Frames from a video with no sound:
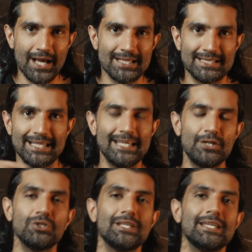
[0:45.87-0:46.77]

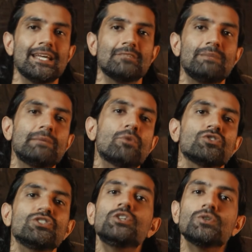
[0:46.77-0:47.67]
ZEQT is
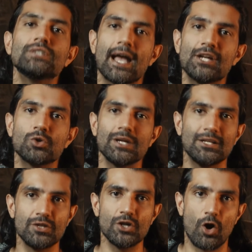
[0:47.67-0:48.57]
BMO's newest entry
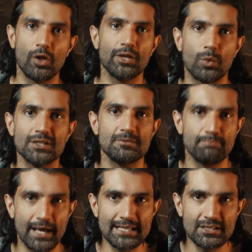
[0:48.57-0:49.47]
into the all-in-one
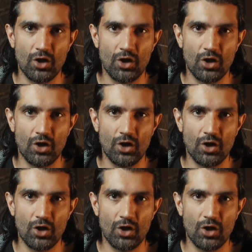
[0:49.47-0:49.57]
space,